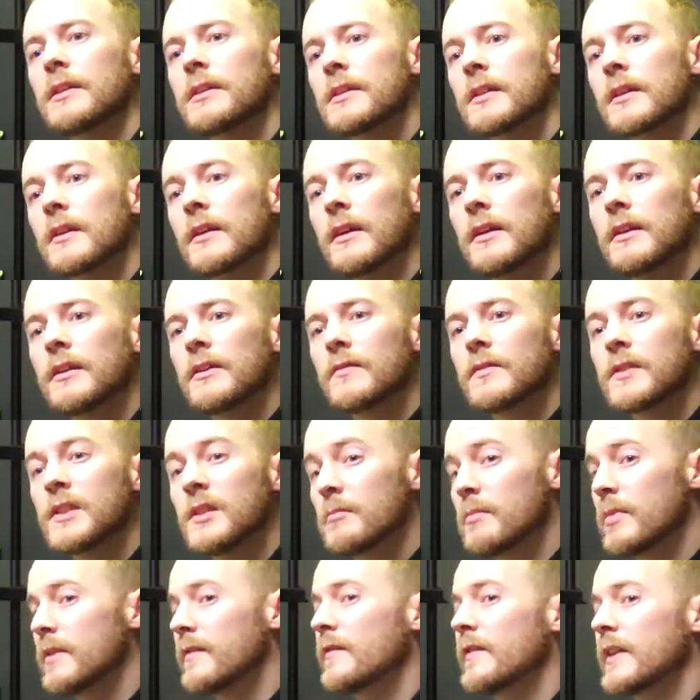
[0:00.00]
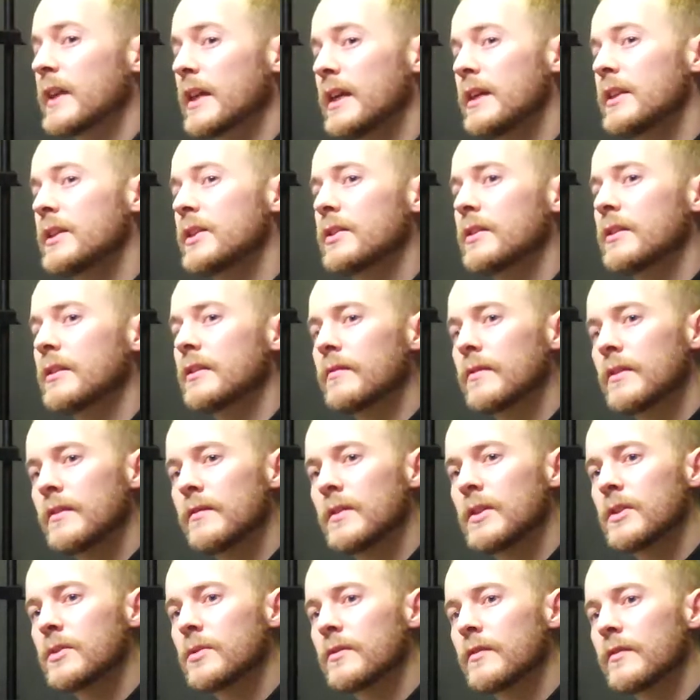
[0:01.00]
It's a kind of simplification of the
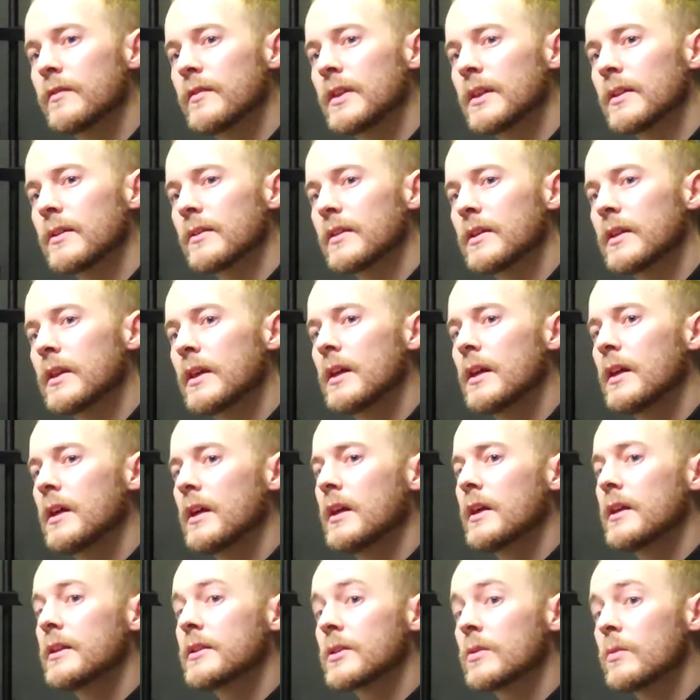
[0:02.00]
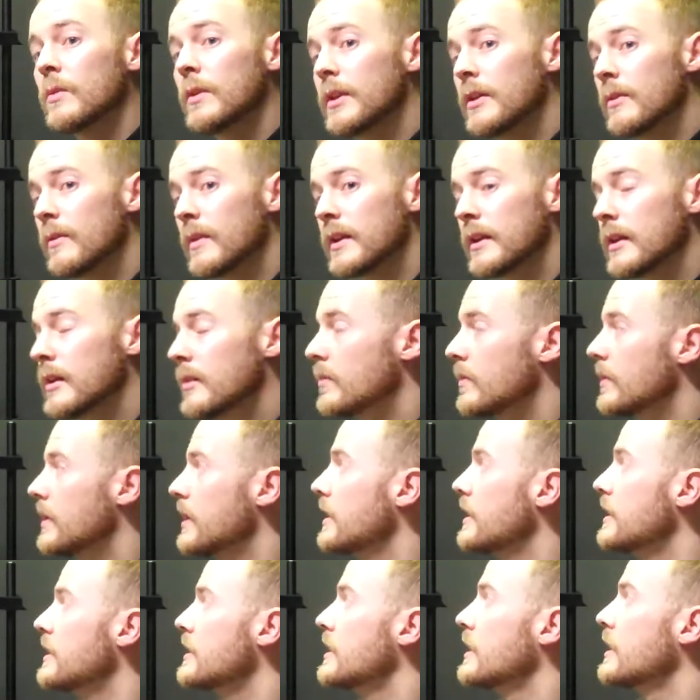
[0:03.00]
visual field. So what you end up
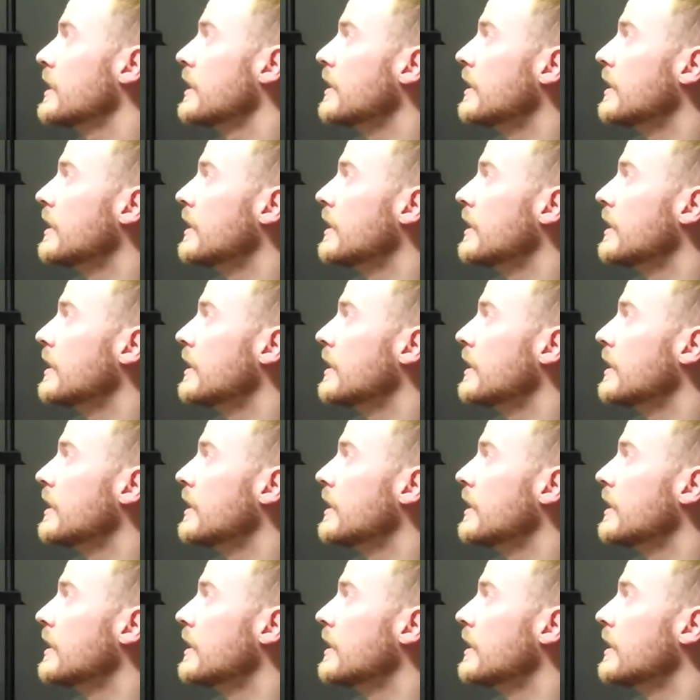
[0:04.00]
with is